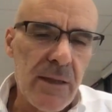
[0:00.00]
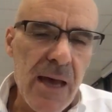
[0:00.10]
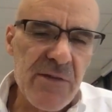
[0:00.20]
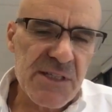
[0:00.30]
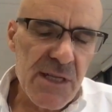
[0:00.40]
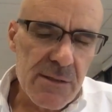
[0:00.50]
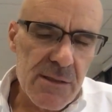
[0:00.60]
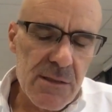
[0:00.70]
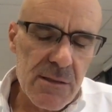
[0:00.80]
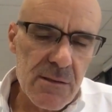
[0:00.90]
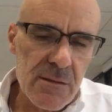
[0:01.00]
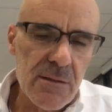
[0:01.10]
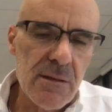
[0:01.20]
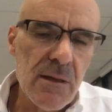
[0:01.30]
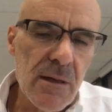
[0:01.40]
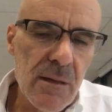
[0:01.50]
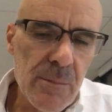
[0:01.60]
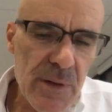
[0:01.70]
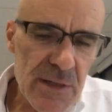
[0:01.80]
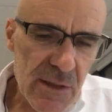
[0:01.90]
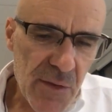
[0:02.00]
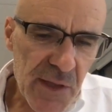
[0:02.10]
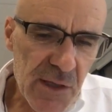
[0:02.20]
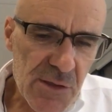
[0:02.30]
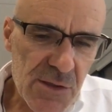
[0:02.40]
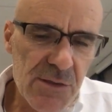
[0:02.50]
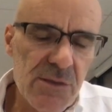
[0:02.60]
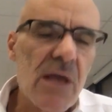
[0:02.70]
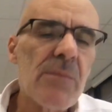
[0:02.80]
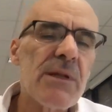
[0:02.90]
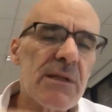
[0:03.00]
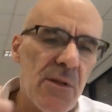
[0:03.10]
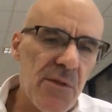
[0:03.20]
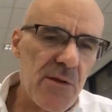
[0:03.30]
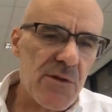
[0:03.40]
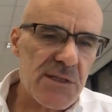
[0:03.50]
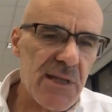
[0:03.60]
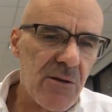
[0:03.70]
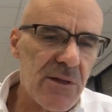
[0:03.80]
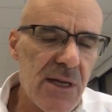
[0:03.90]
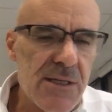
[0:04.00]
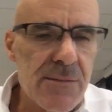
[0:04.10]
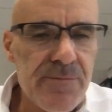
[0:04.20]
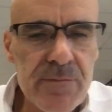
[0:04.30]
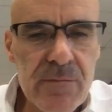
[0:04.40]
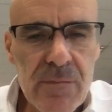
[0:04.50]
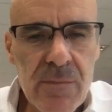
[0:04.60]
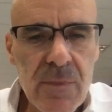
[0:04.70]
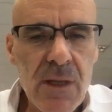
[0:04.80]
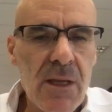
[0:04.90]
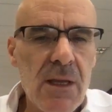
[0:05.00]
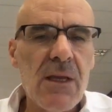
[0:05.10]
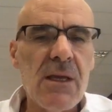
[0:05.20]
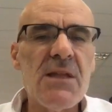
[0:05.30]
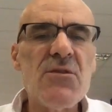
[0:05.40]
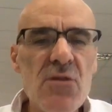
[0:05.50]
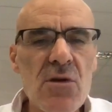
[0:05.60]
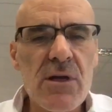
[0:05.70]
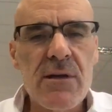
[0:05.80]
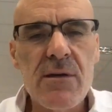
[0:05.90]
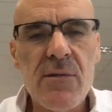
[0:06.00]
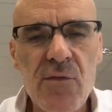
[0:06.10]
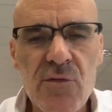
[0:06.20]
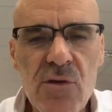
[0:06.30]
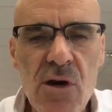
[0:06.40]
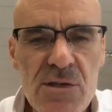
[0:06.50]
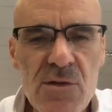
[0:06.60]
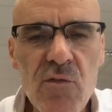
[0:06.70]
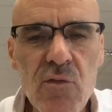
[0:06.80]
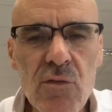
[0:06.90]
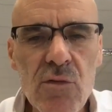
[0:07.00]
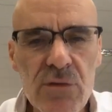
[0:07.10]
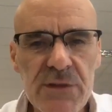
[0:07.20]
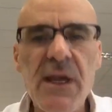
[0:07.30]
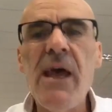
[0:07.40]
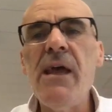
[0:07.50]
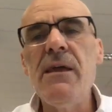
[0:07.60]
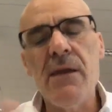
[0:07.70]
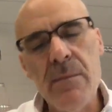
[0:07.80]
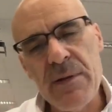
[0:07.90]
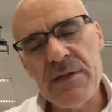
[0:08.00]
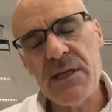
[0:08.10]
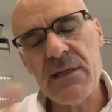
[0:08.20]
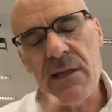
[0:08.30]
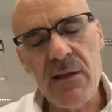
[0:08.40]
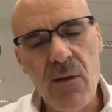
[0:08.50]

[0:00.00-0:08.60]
ever since political thinkers and political theorists nowadays do look for the causes of war, they implicitly